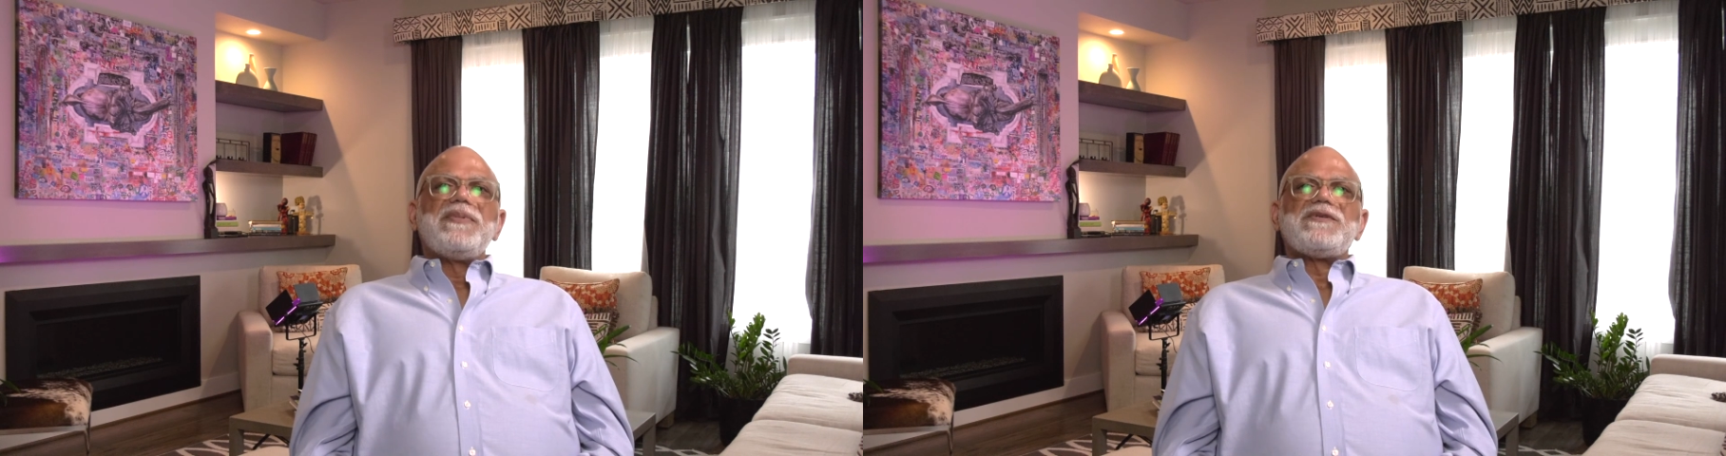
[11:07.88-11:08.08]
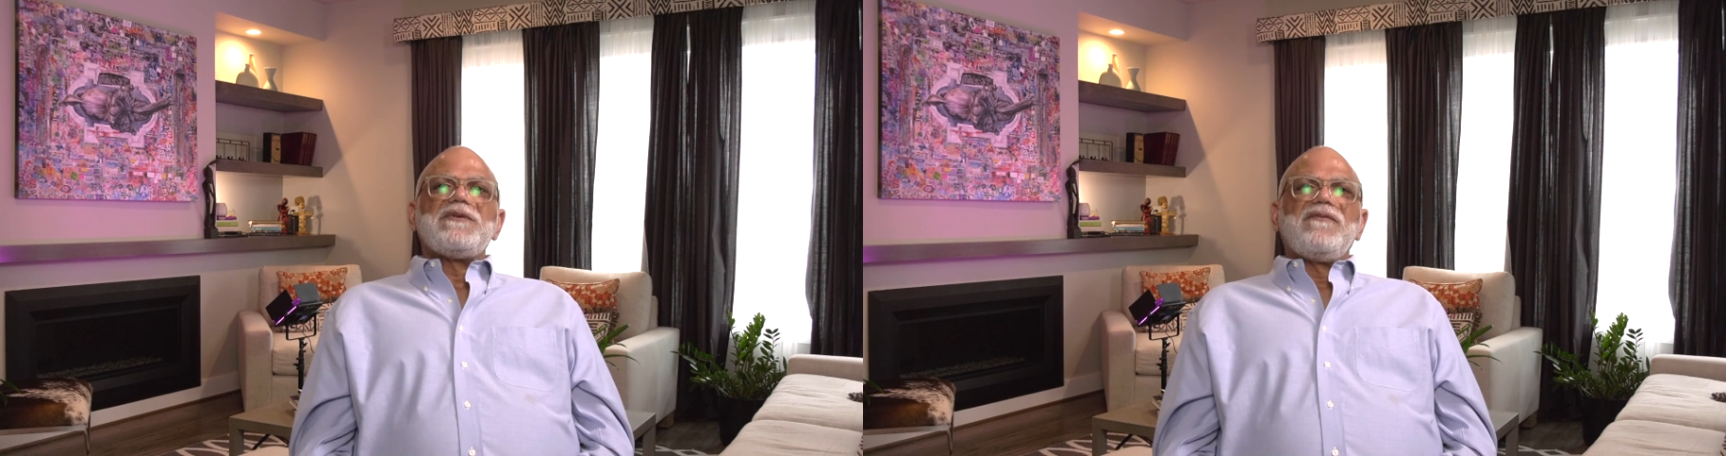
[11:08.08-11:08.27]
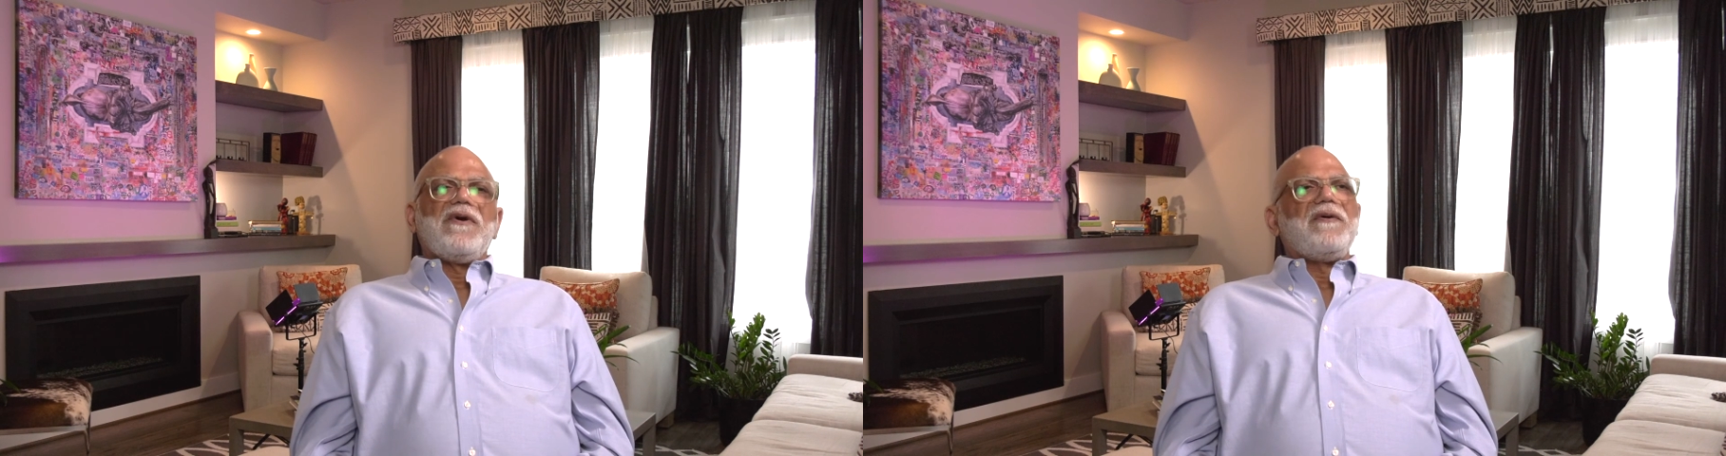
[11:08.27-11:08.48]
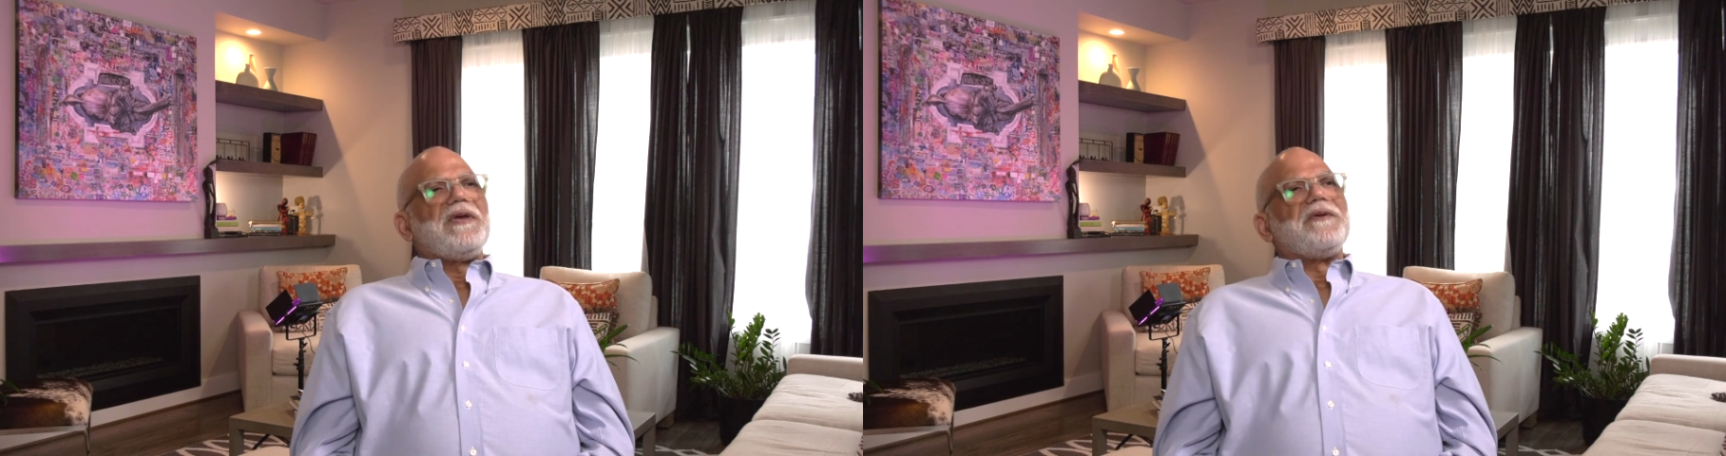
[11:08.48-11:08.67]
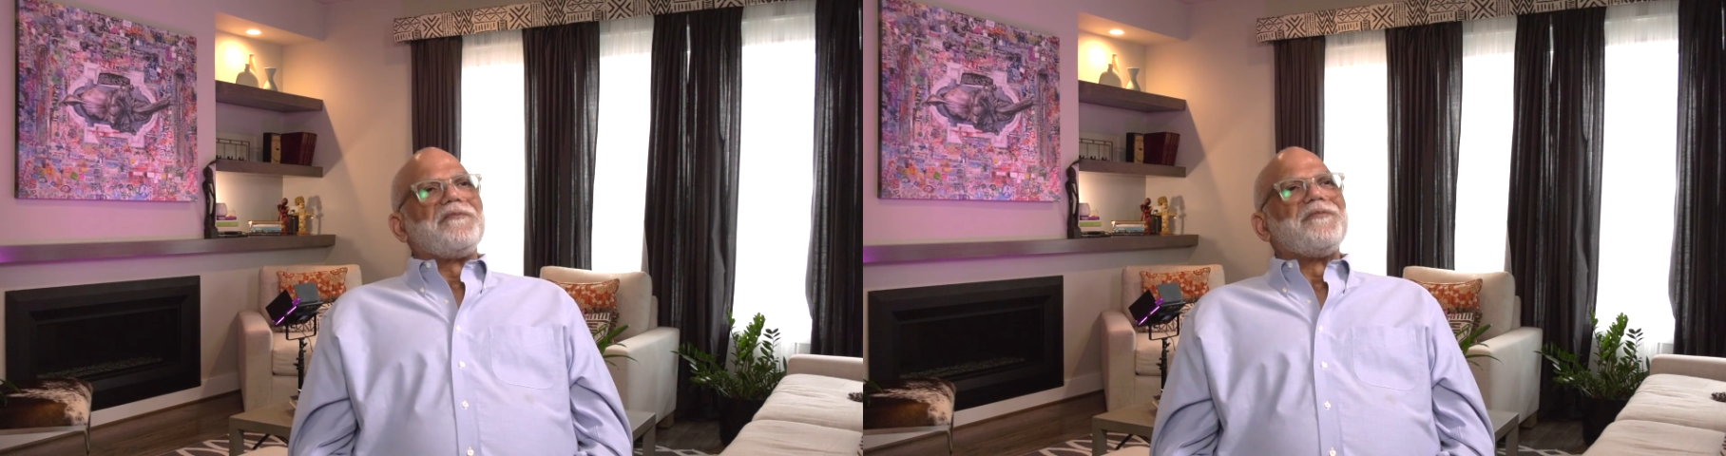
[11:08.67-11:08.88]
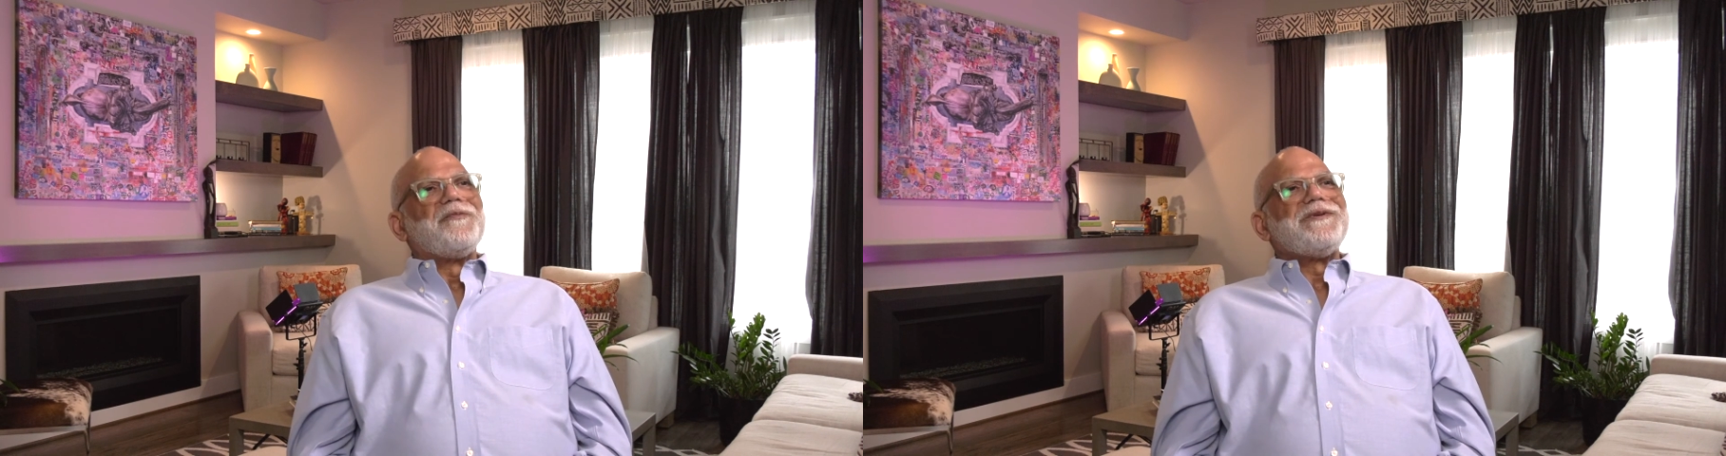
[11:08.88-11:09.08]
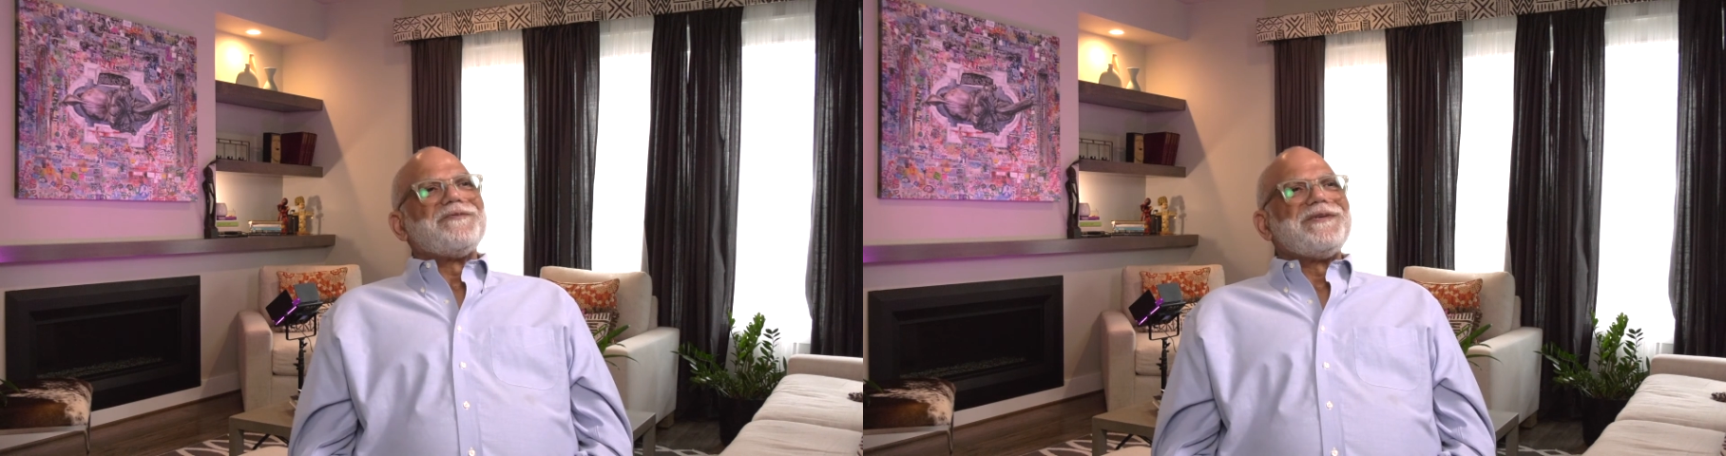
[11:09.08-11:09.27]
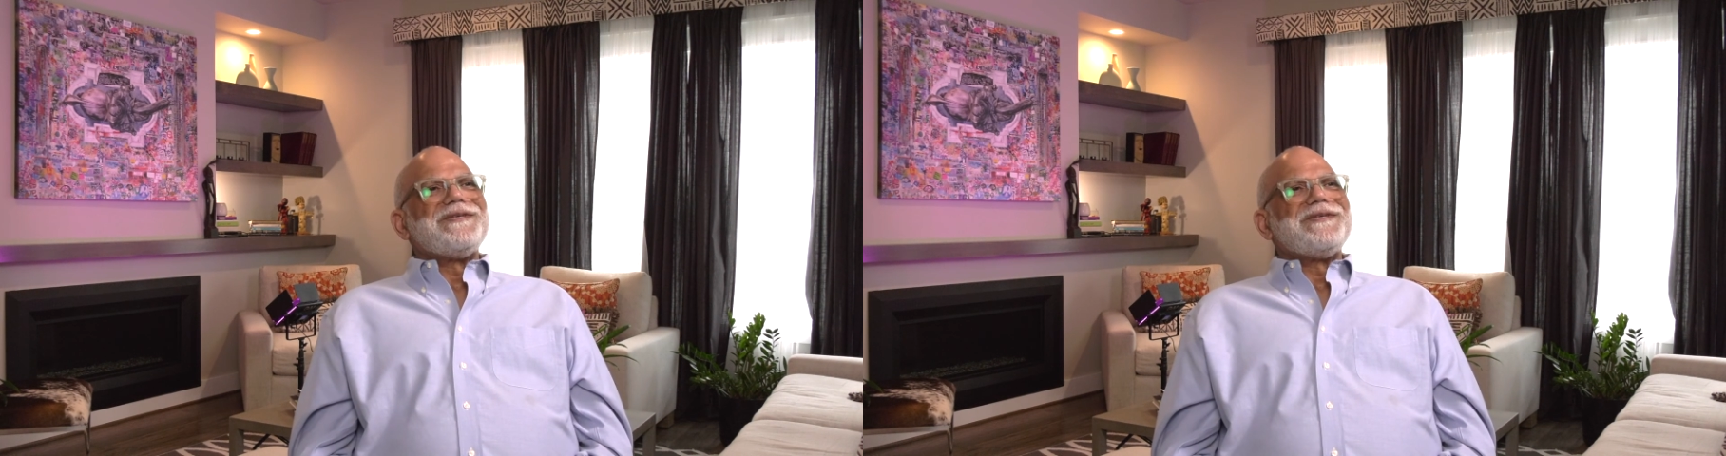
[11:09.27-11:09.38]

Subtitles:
until the very end, we